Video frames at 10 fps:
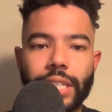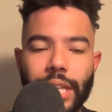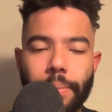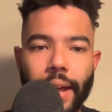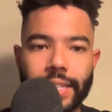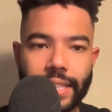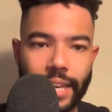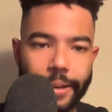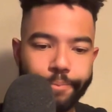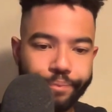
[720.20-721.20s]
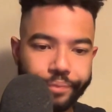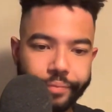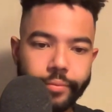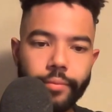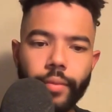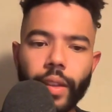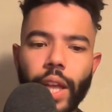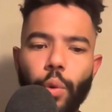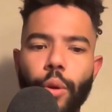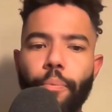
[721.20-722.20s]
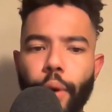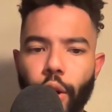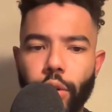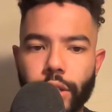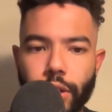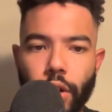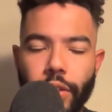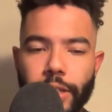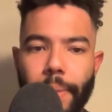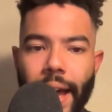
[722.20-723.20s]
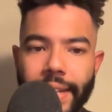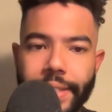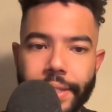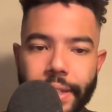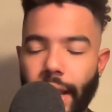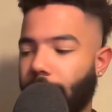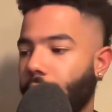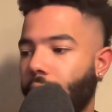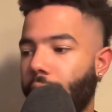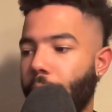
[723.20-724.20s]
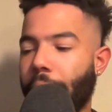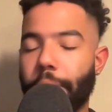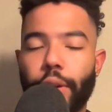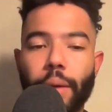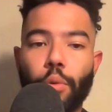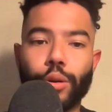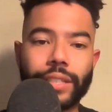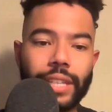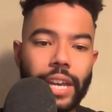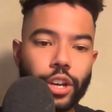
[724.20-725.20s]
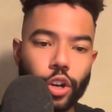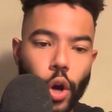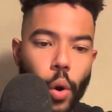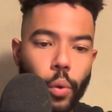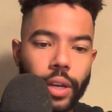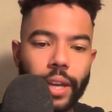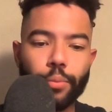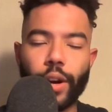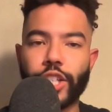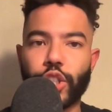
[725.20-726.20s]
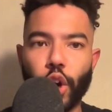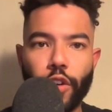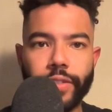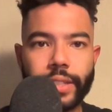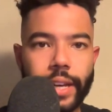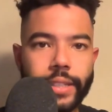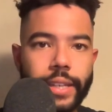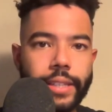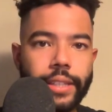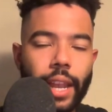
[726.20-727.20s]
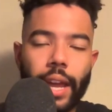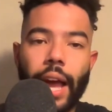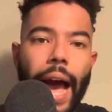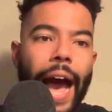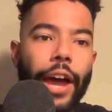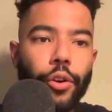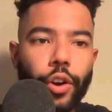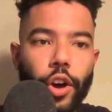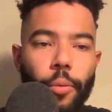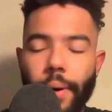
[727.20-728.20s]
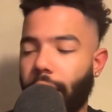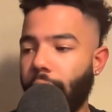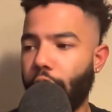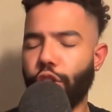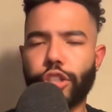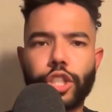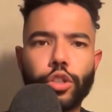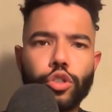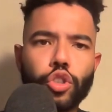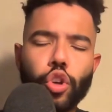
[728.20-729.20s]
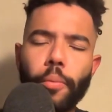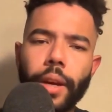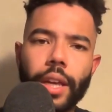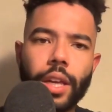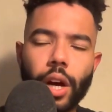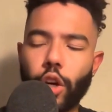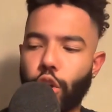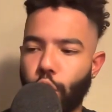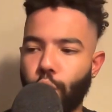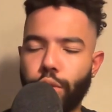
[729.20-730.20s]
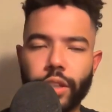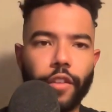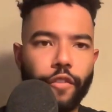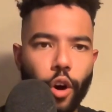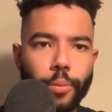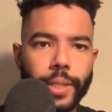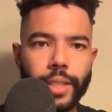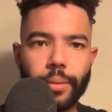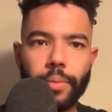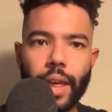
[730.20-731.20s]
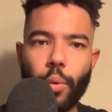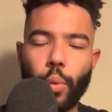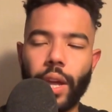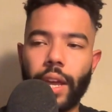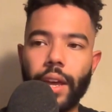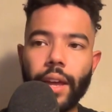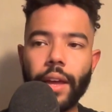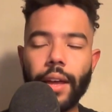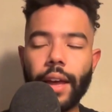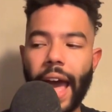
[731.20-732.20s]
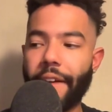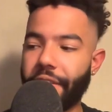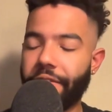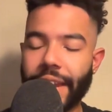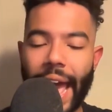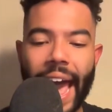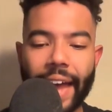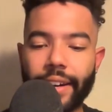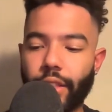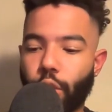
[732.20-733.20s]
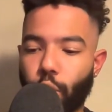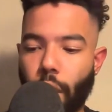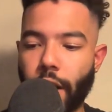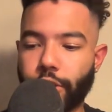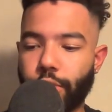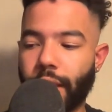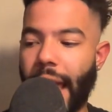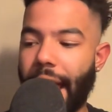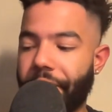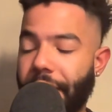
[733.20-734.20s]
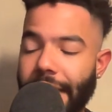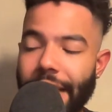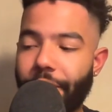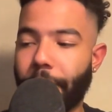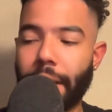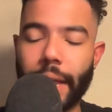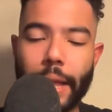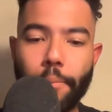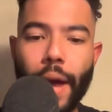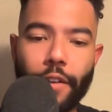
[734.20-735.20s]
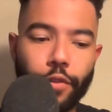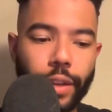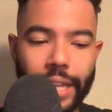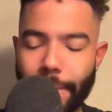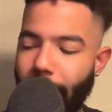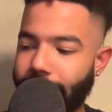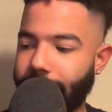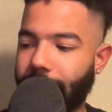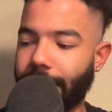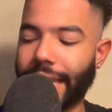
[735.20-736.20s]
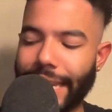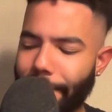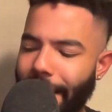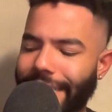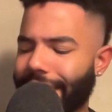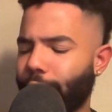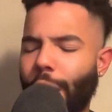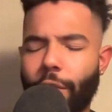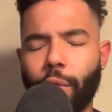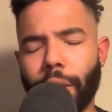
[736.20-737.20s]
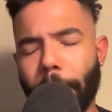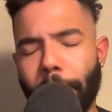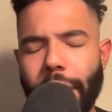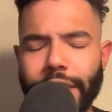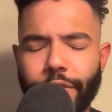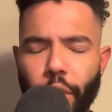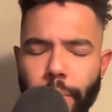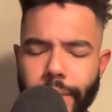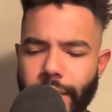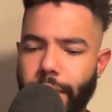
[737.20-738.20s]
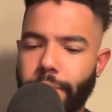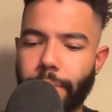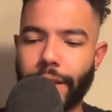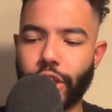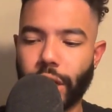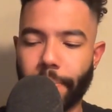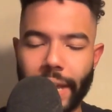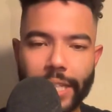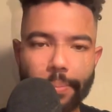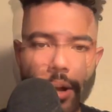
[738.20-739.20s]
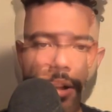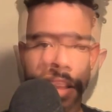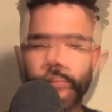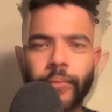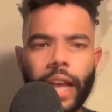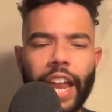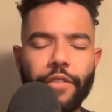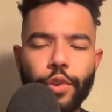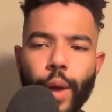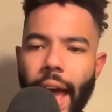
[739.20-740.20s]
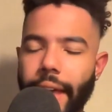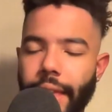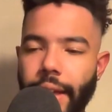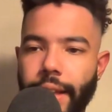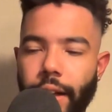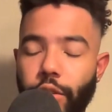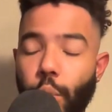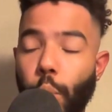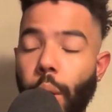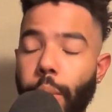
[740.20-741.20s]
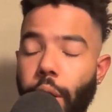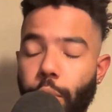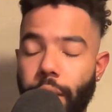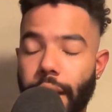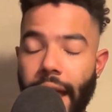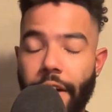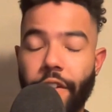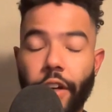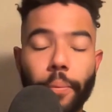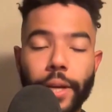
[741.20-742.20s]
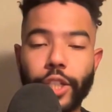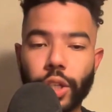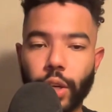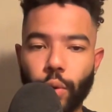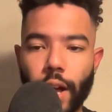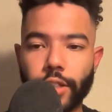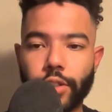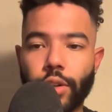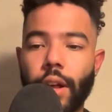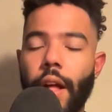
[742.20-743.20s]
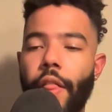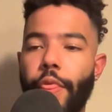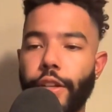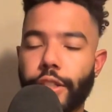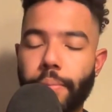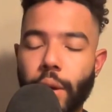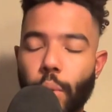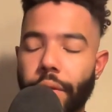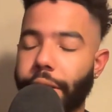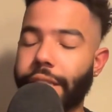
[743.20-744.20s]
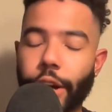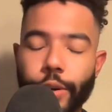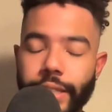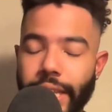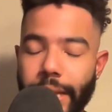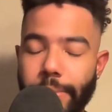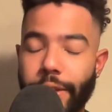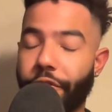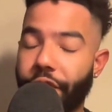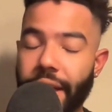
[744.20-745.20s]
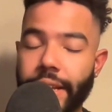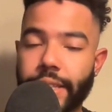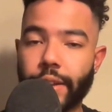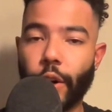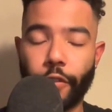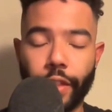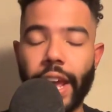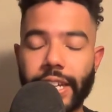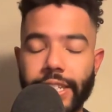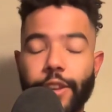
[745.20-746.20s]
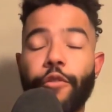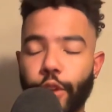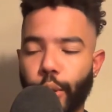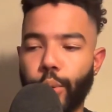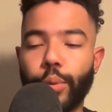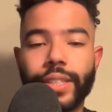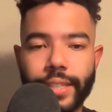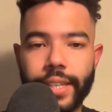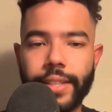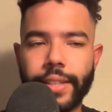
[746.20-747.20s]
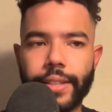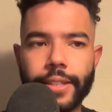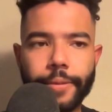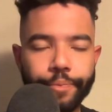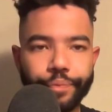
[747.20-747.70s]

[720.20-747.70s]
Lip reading: D-backs team that we barely saw this past season. Like, maybe you get more Slade Coney and Bryce Jarvis next season. Like, I don't know, but there's still so many young dudes in the farm system that we haven't even added to the roster, that haven't even made an impact for the D-backs yet. The D-backs still have one of the best farm systems in Major League Baseball. And if you add that talent to what we already have on the Major League roster, this could be one of the scariest teams to face over the next few seasons.